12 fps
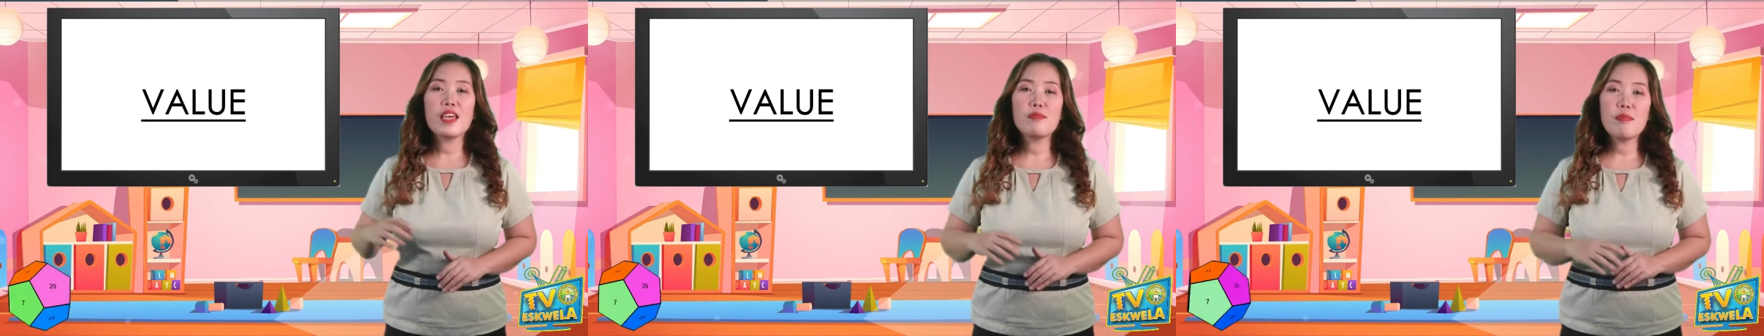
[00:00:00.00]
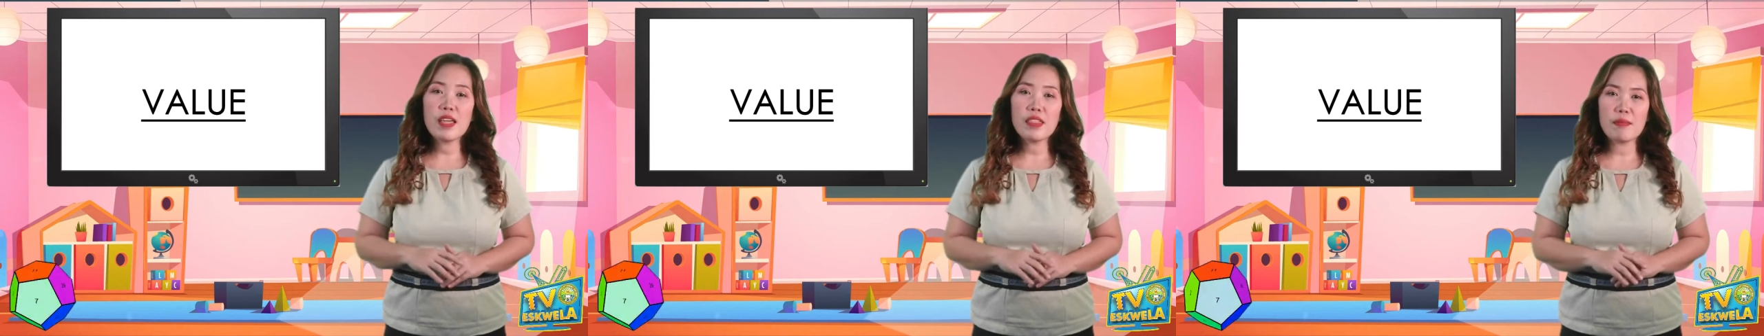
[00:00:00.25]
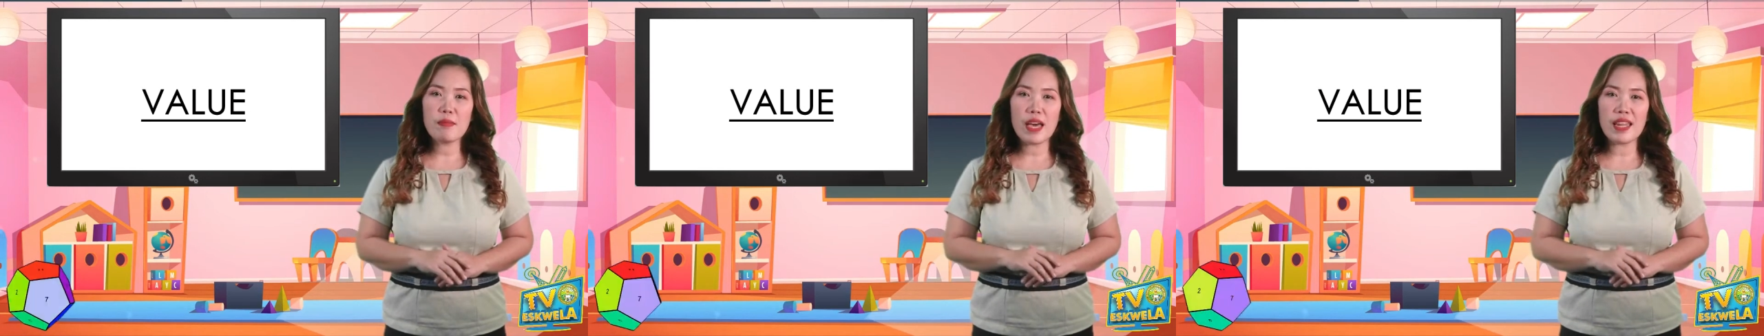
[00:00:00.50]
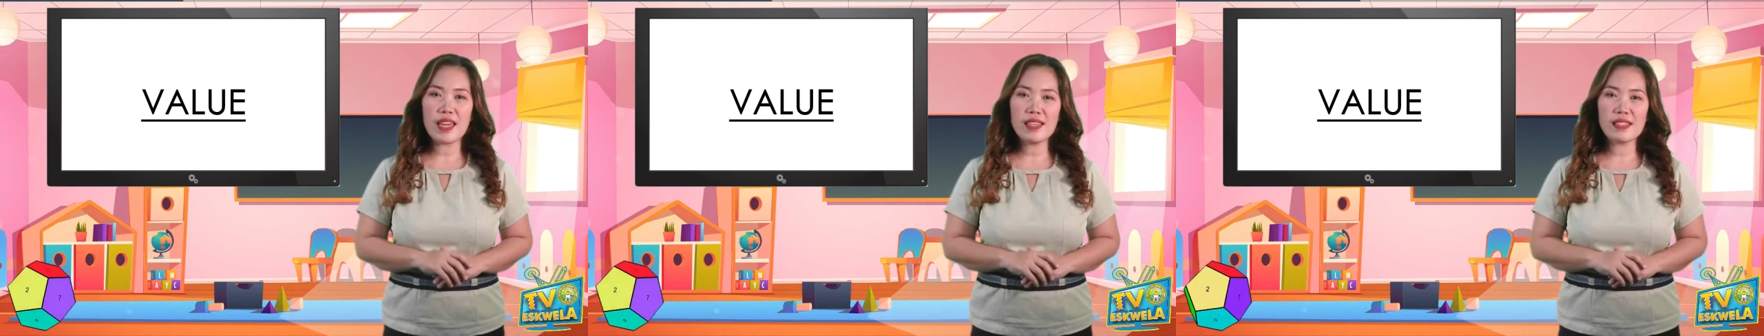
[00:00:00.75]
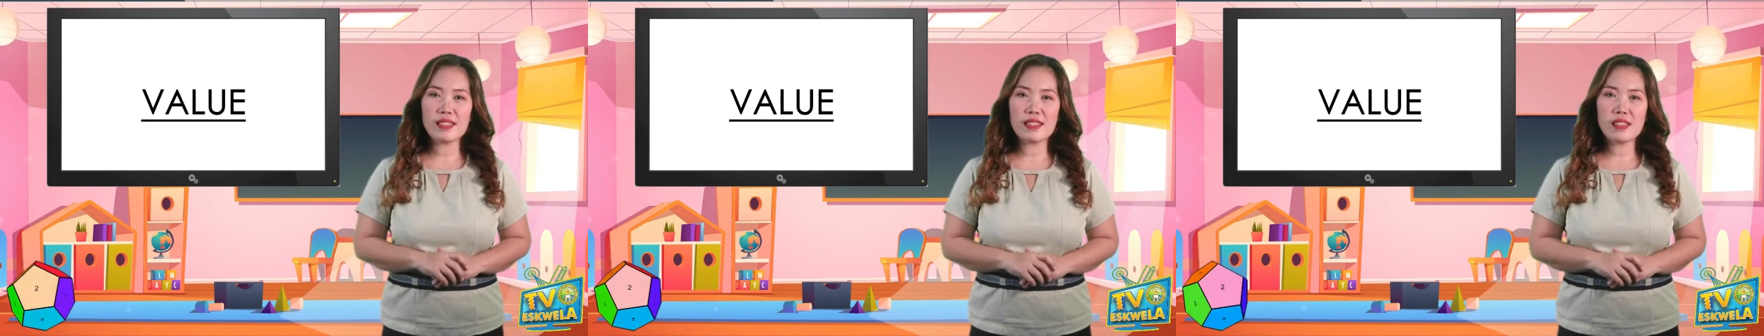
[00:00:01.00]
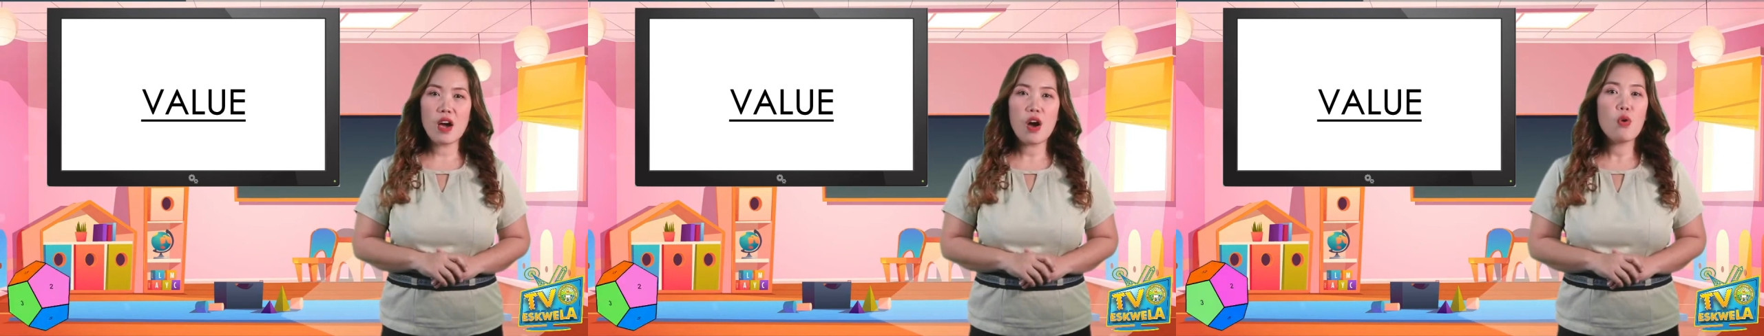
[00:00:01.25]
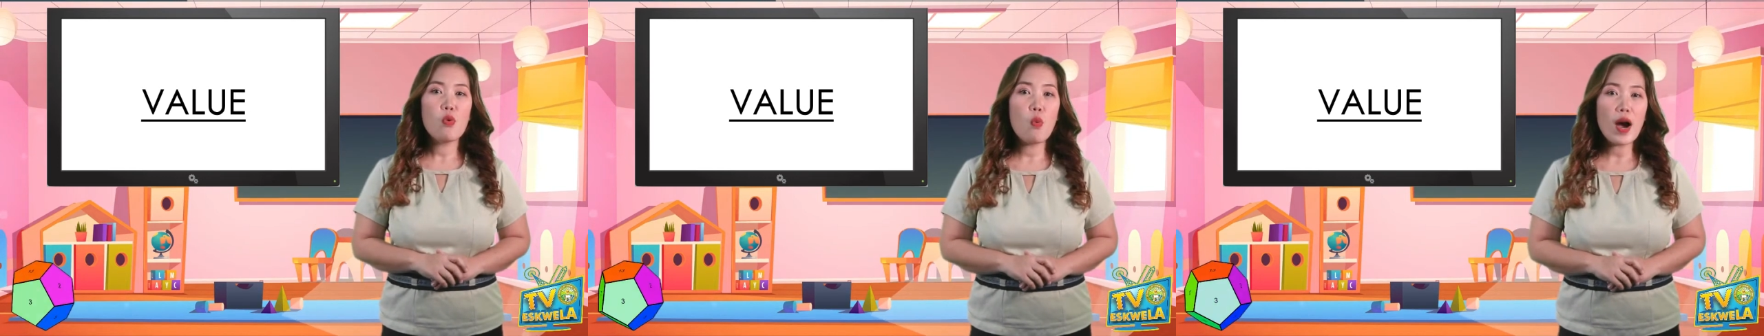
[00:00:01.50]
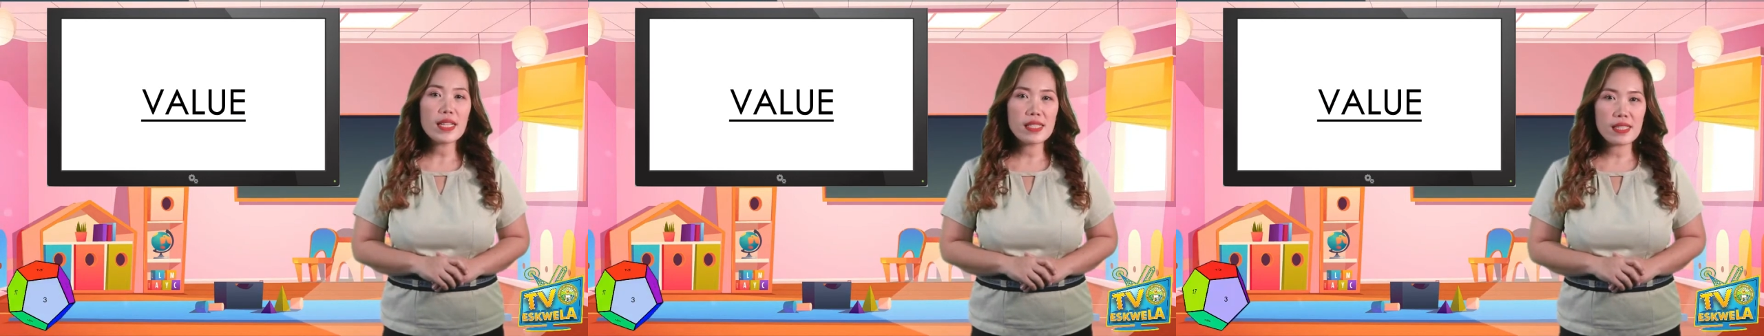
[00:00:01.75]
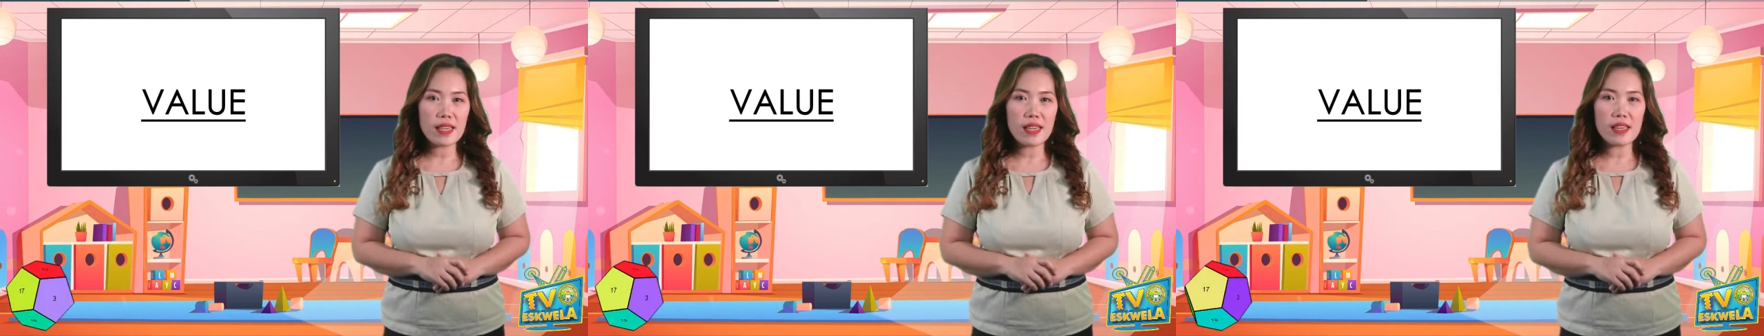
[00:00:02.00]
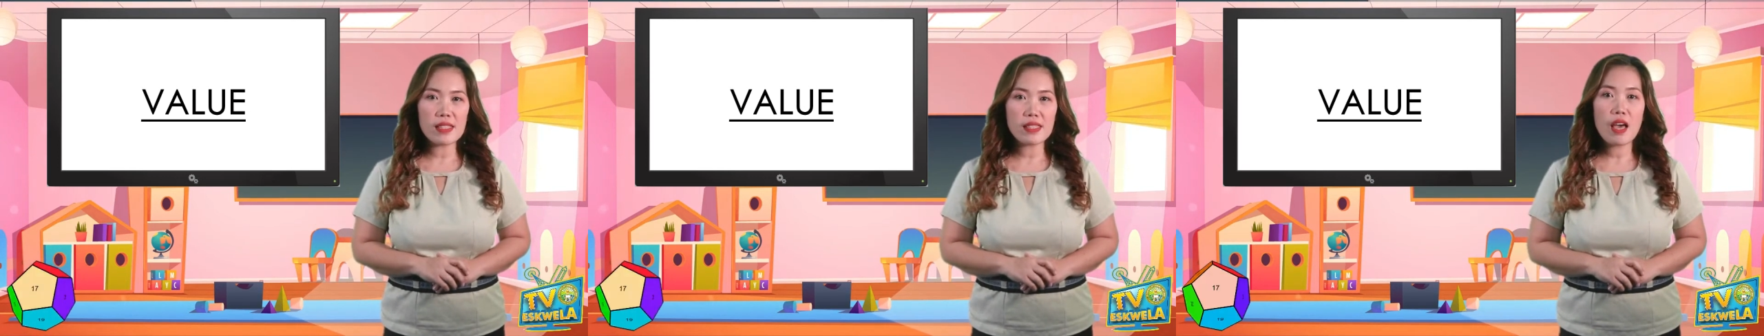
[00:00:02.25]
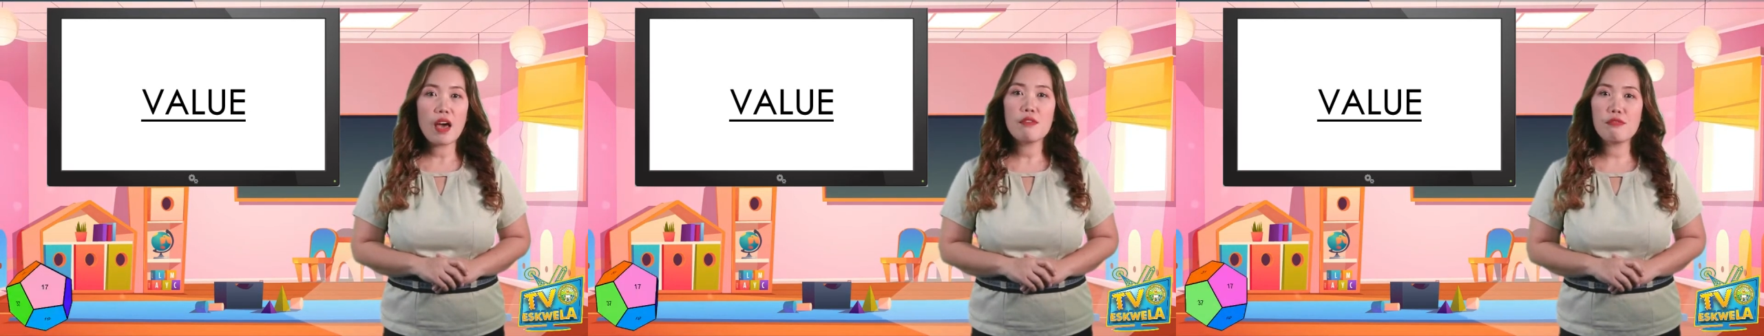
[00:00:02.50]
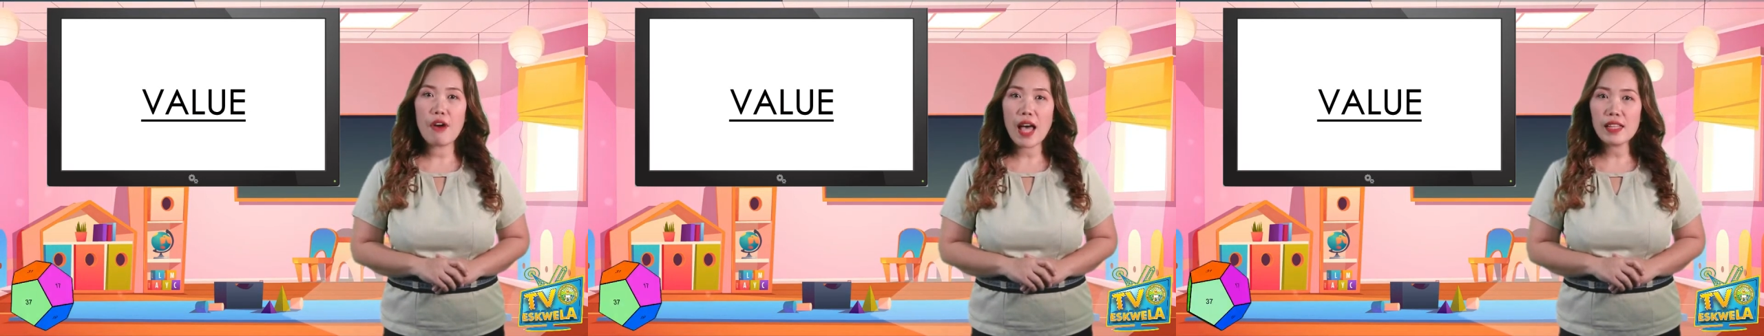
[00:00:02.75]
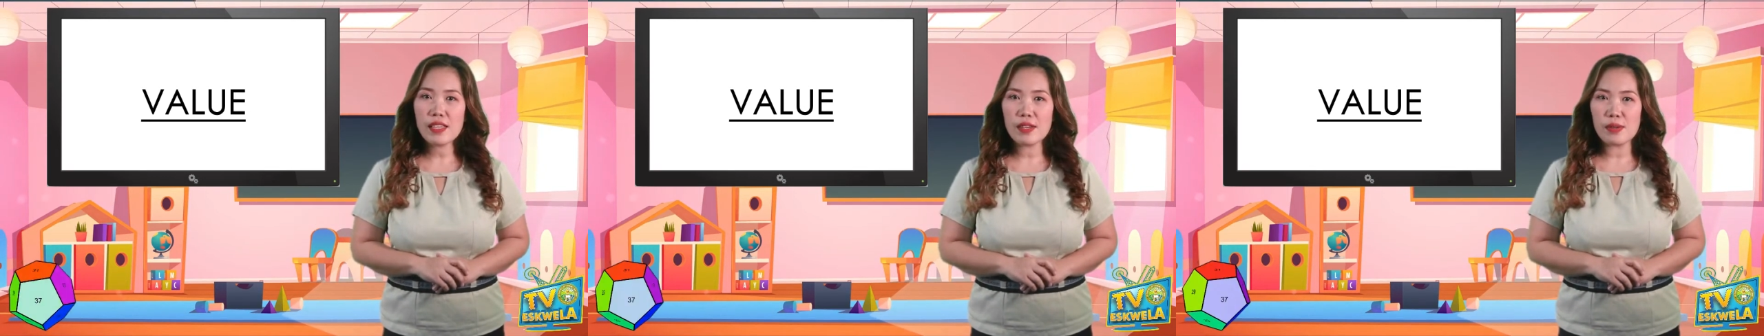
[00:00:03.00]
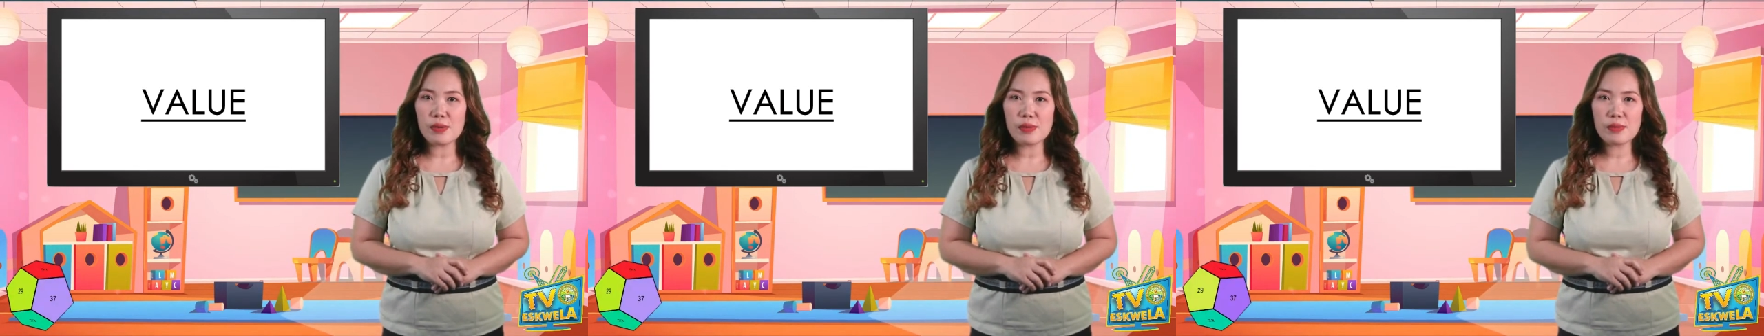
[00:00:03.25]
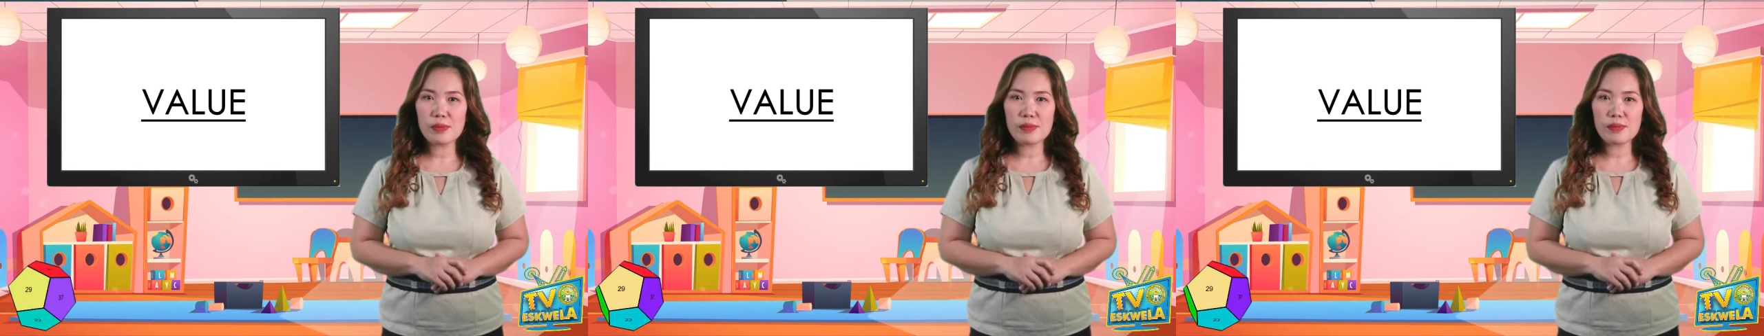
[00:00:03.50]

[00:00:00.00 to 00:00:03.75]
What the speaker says: In mathematics, what is value?